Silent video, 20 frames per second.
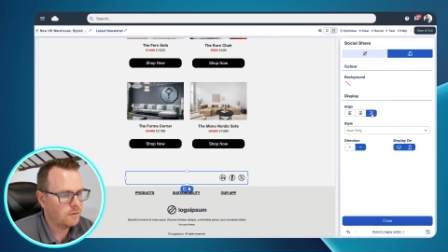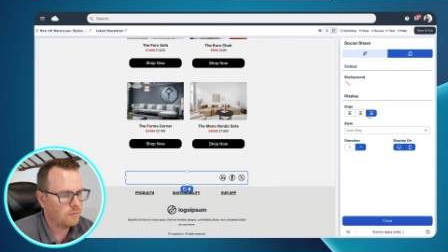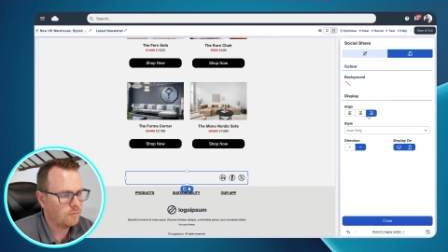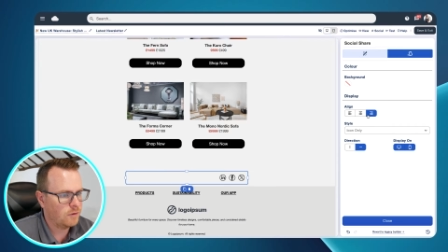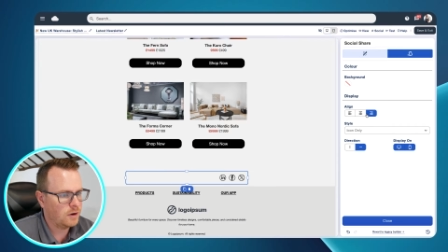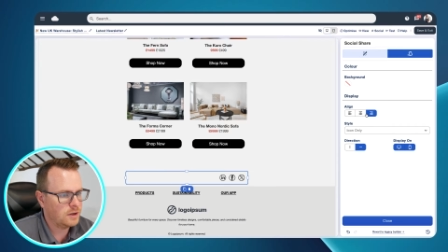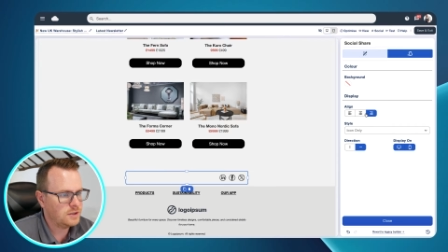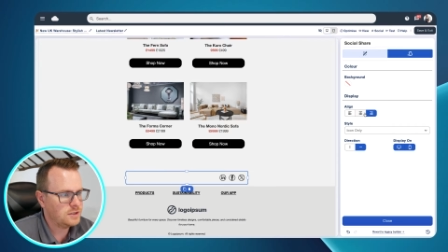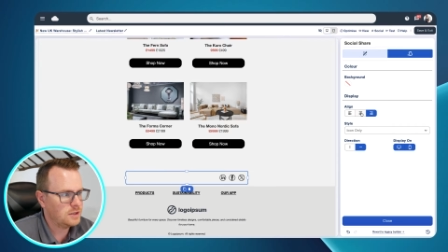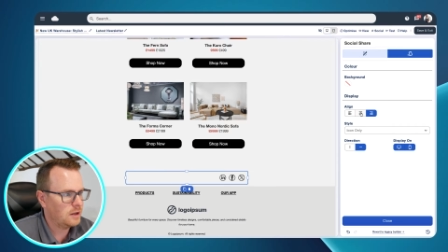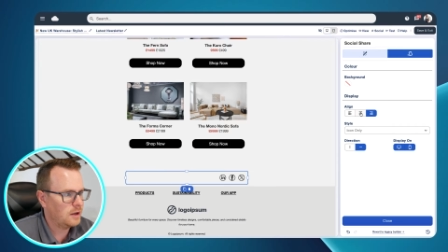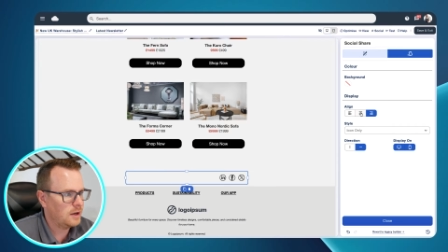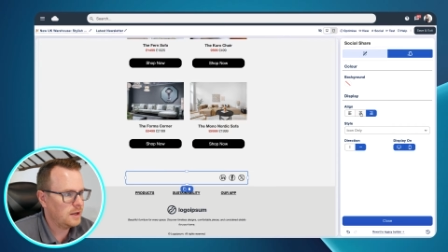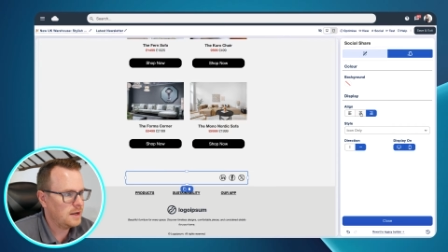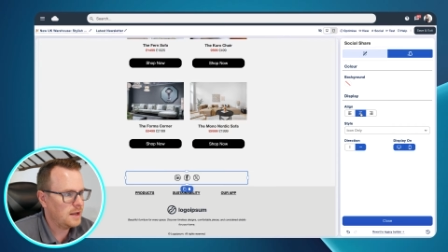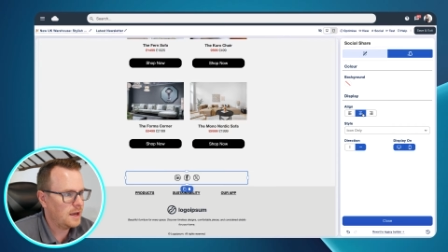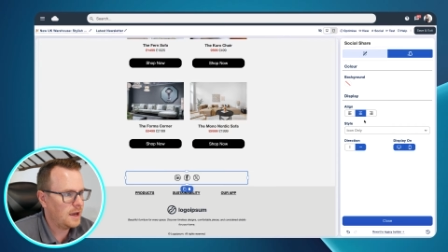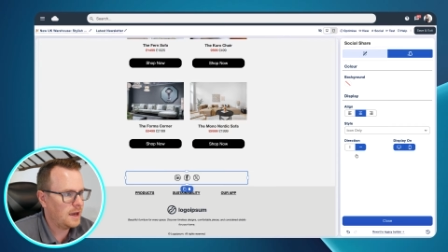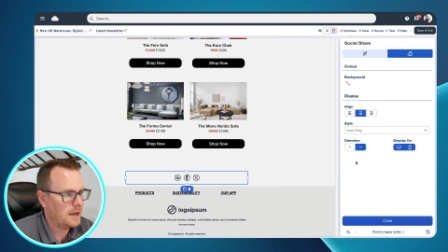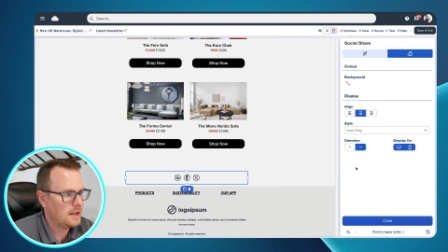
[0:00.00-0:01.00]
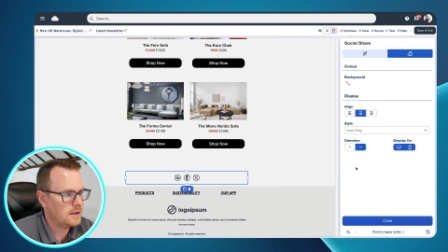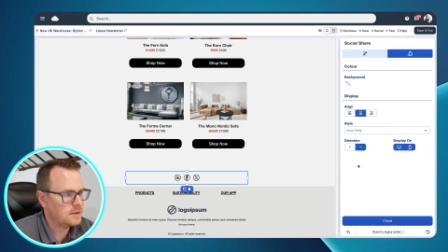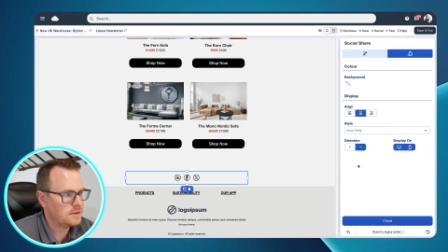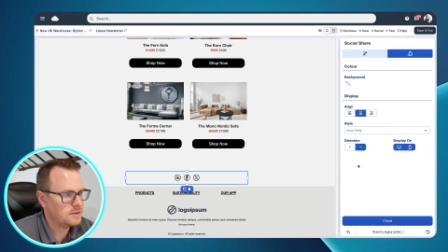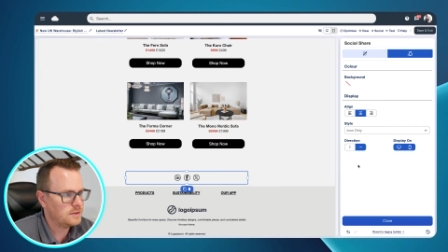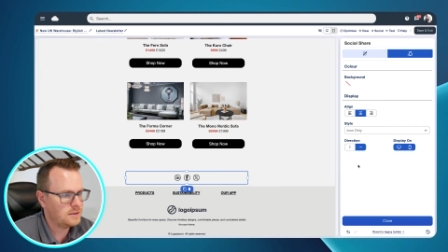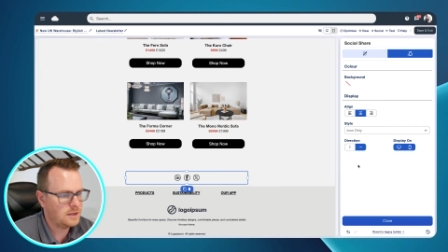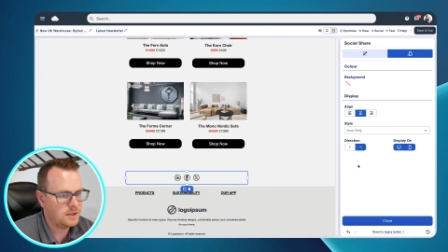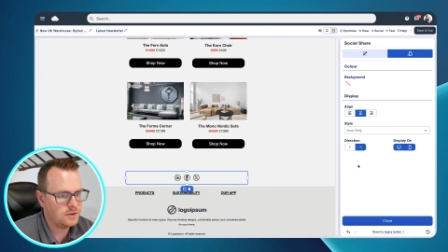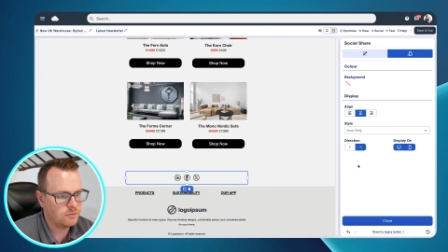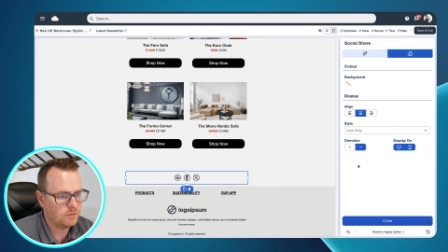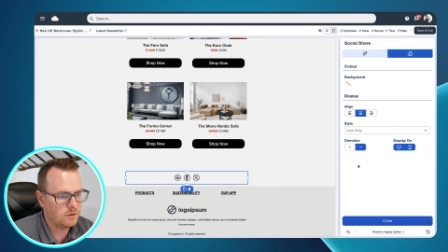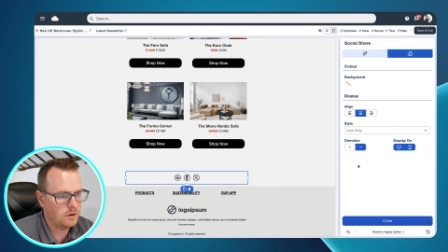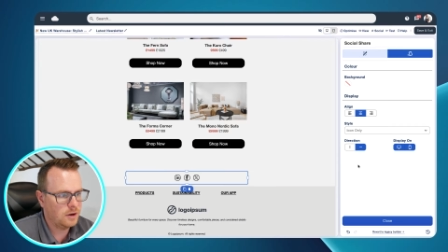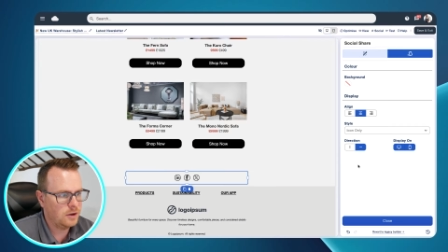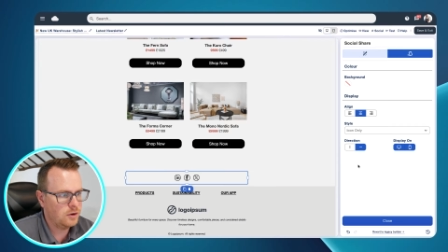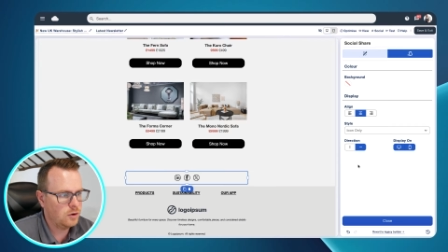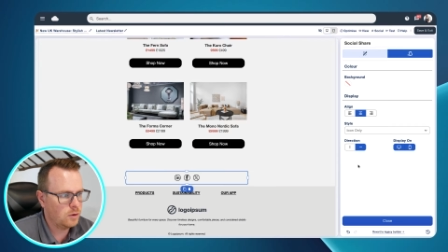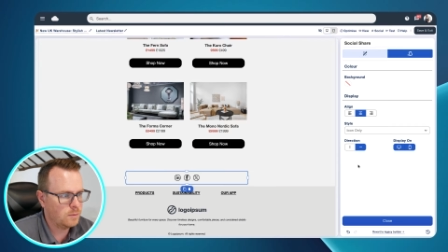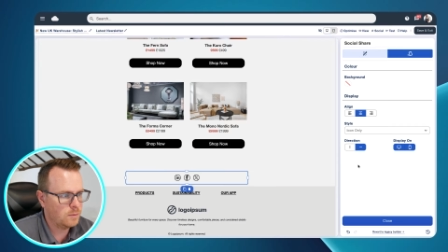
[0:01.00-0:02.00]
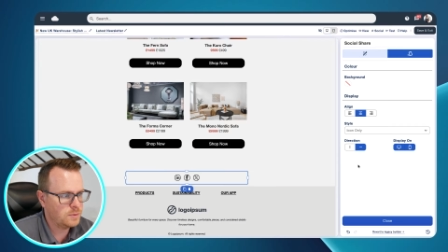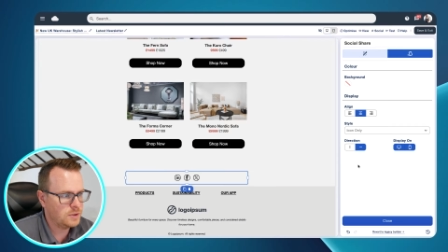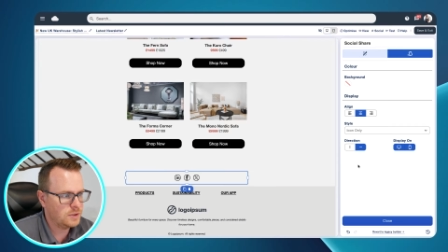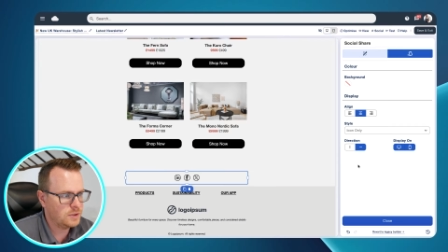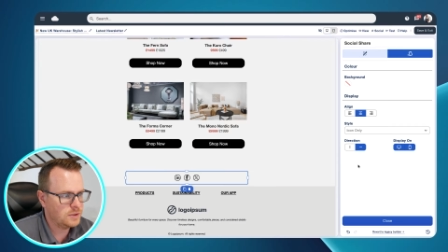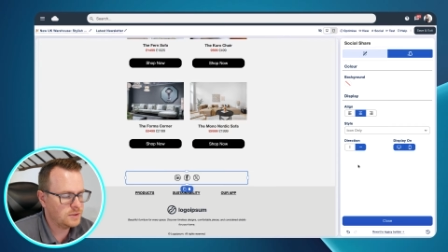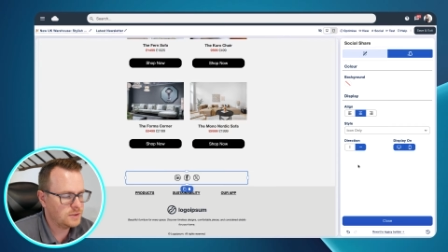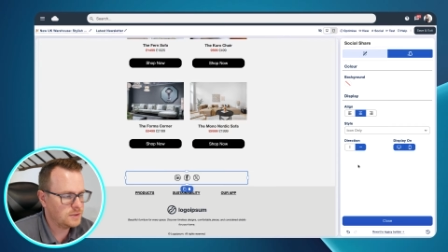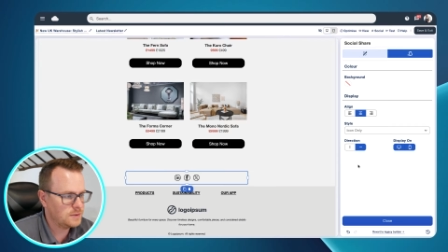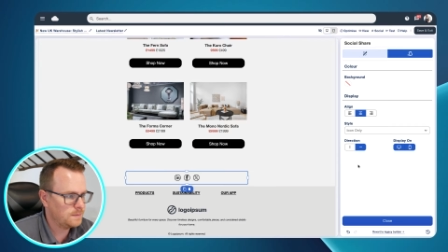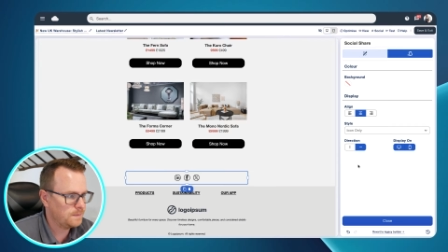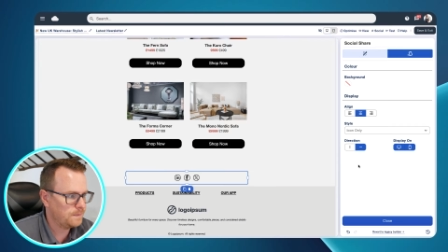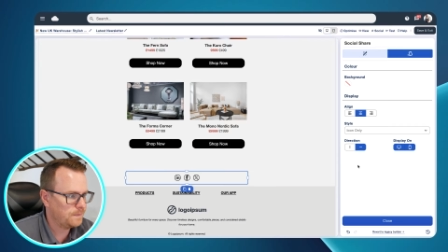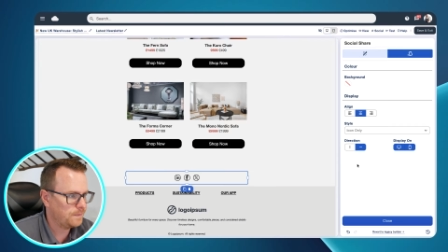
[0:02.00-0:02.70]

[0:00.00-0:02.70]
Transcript: right align, and center align options.